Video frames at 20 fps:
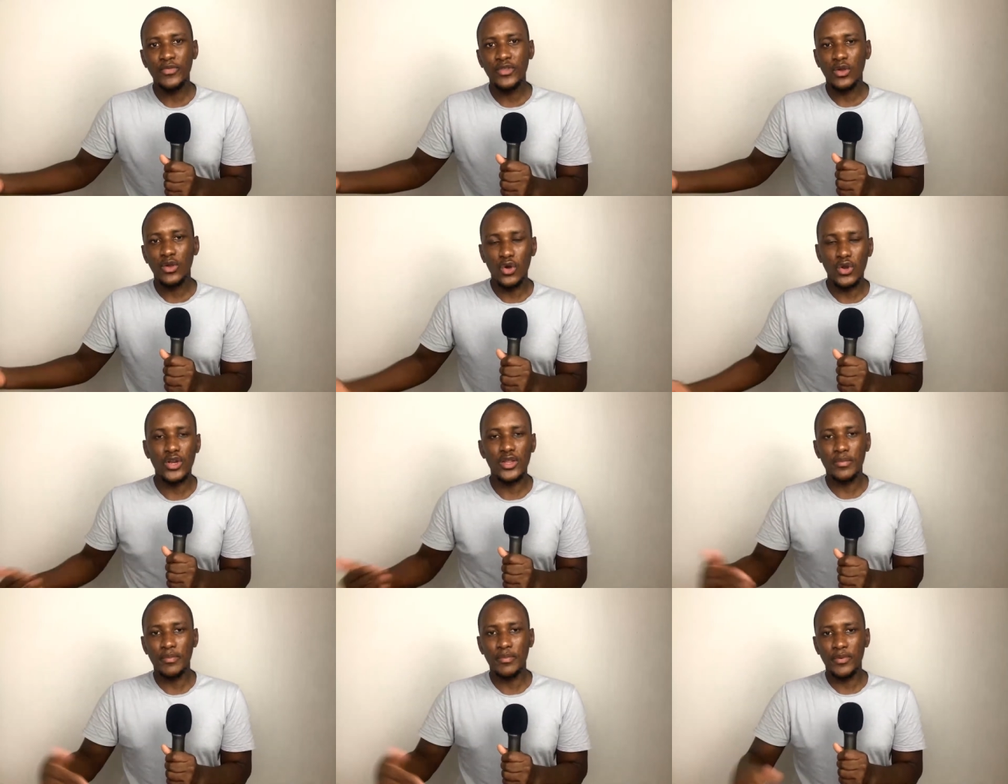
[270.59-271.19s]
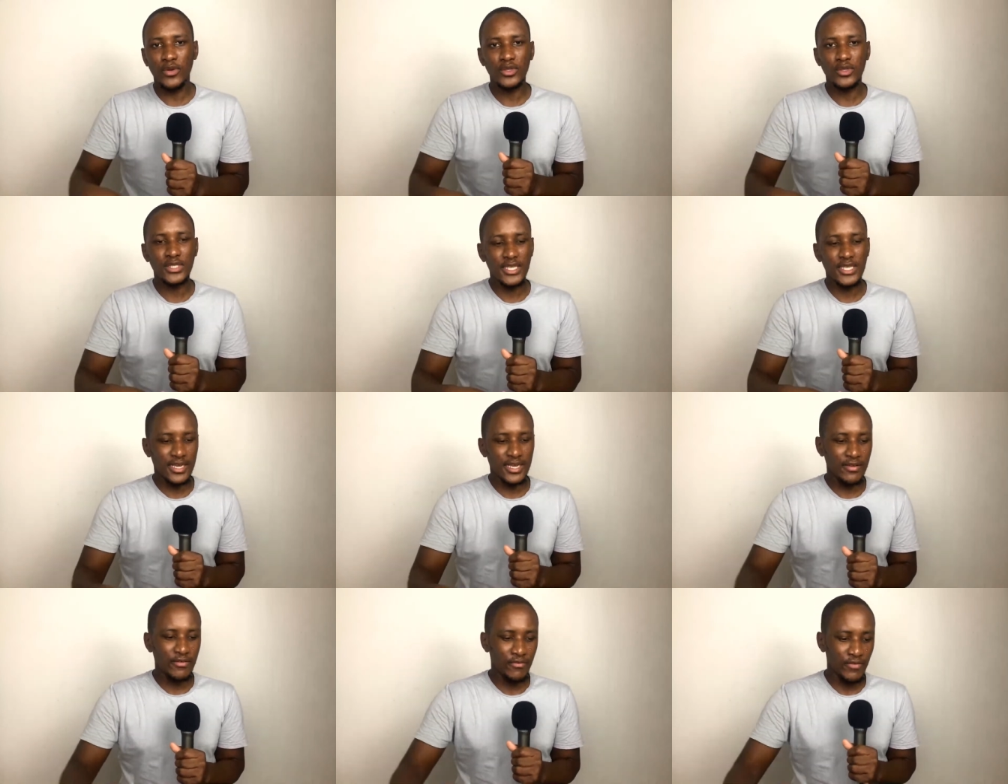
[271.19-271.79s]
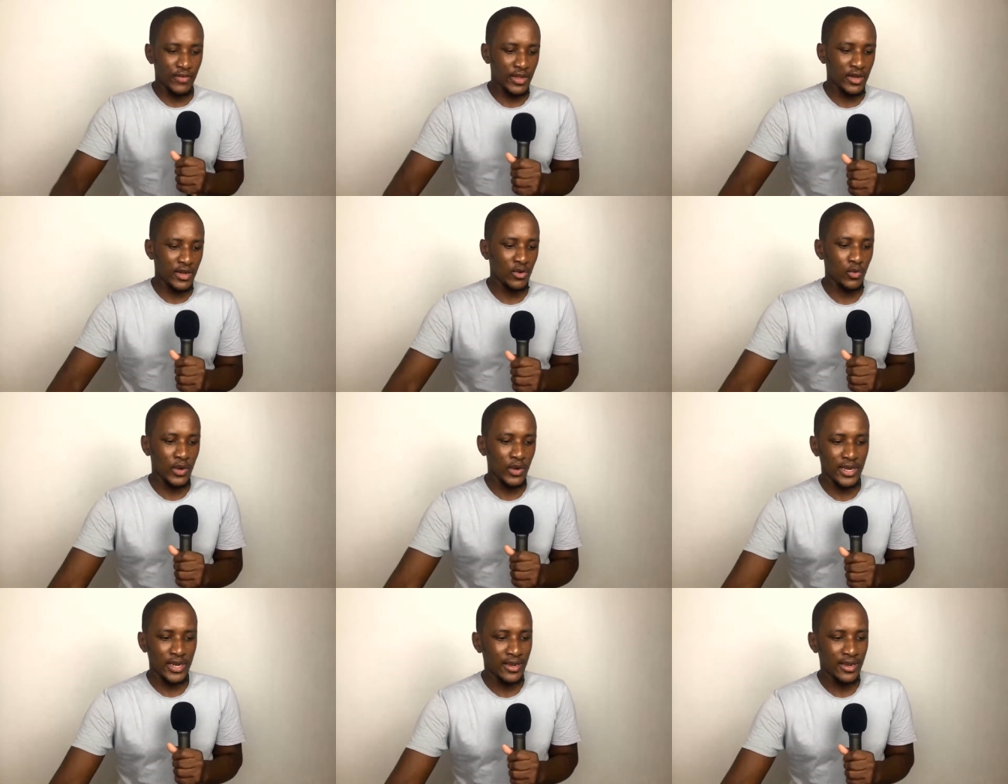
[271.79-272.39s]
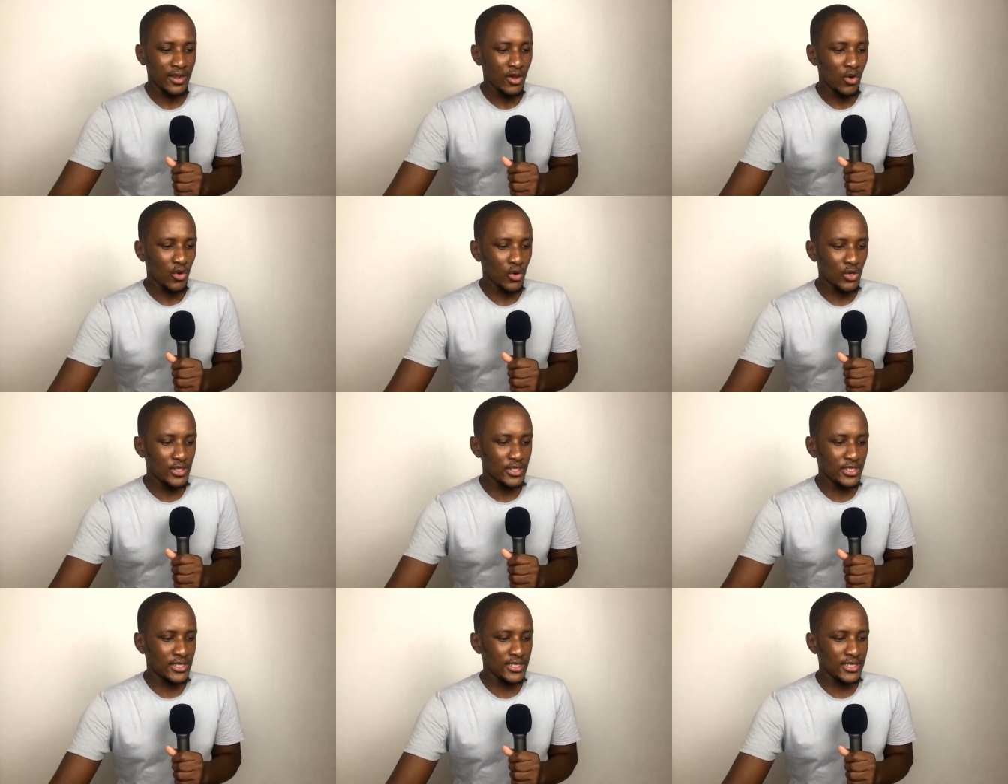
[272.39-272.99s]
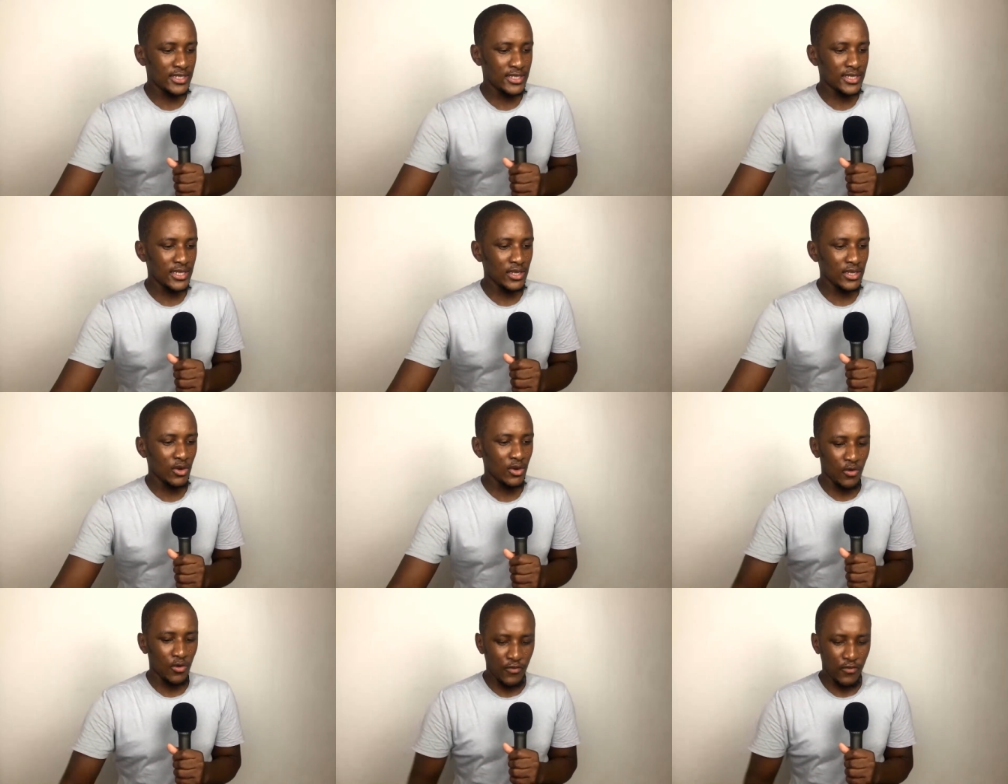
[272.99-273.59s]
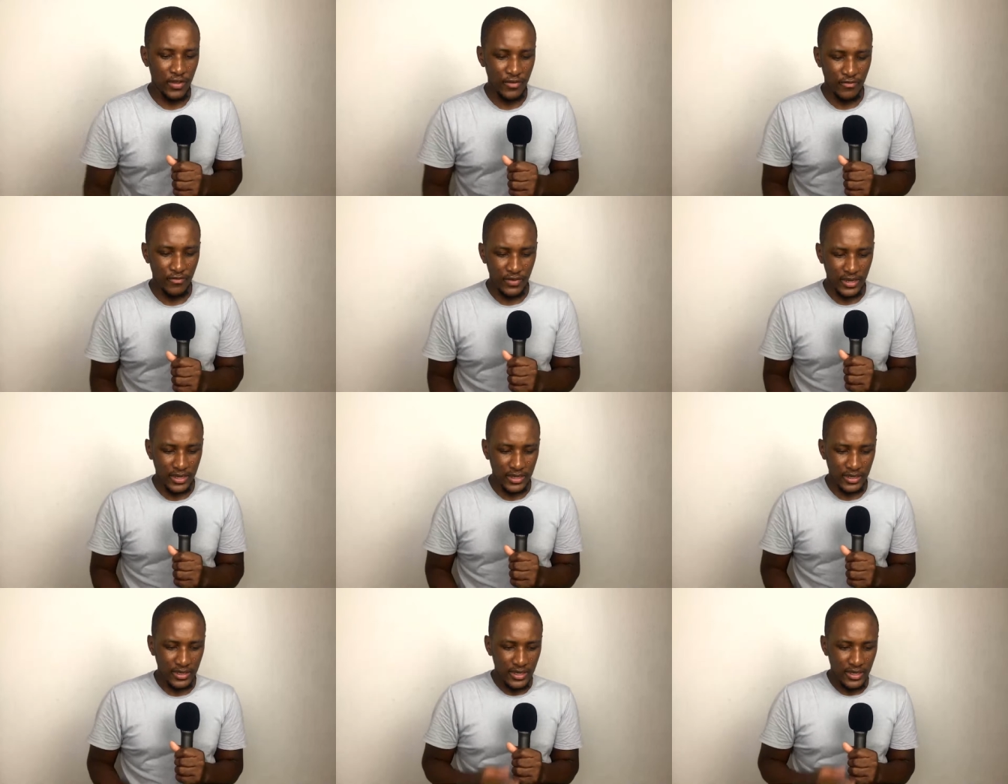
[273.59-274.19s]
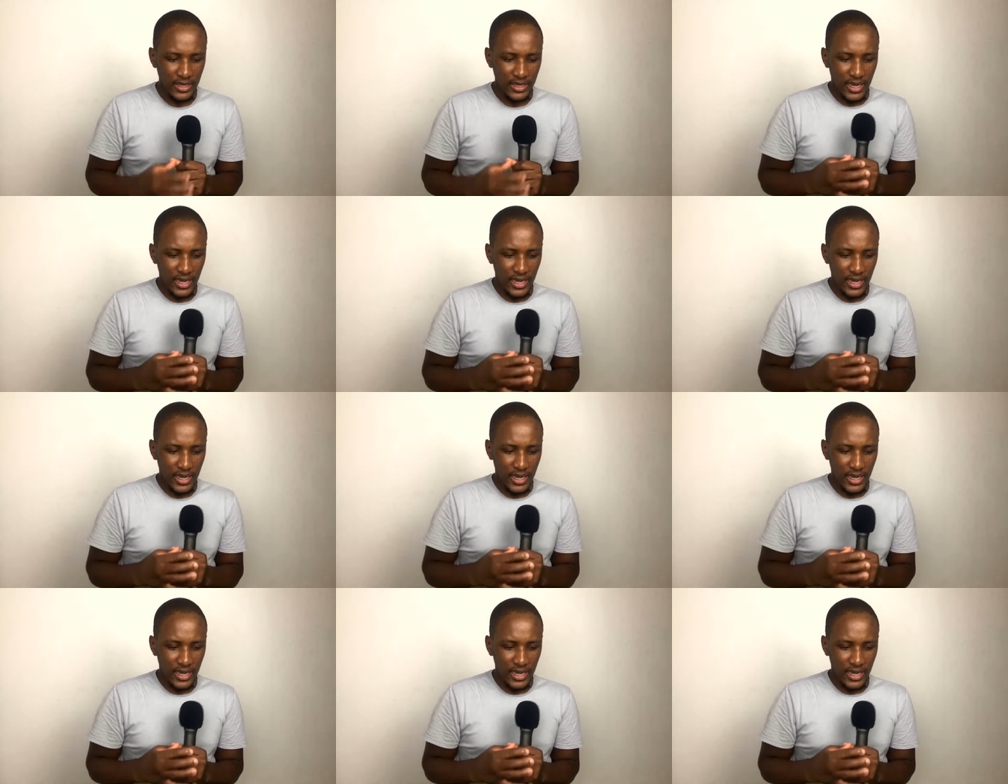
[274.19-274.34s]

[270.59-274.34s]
contributing very well because this thing of having